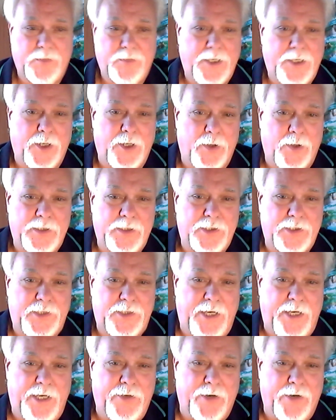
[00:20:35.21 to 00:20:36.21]
You know, he's a
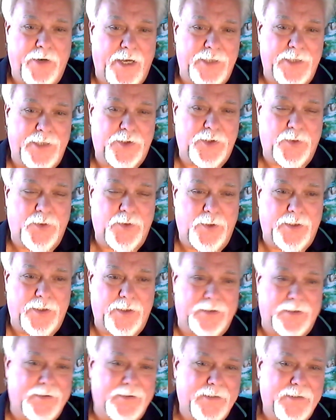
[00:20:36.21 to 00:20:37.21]
senior in high school
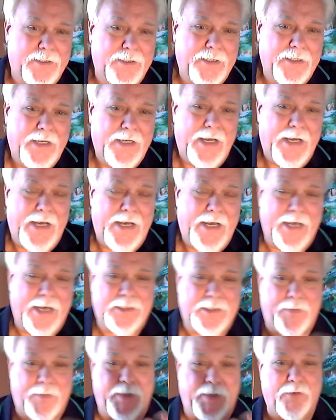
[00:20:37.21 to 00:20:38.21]
and
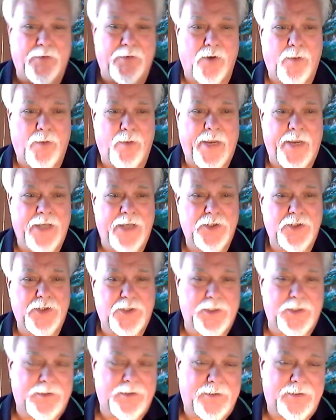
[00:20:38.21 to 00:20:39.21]
has a big
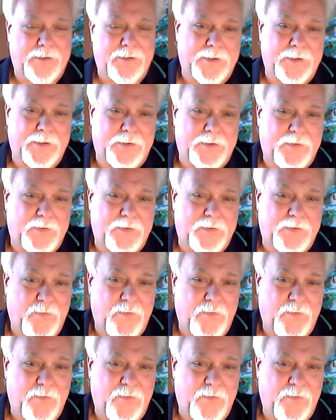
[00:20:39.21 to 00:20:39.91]
romance and his,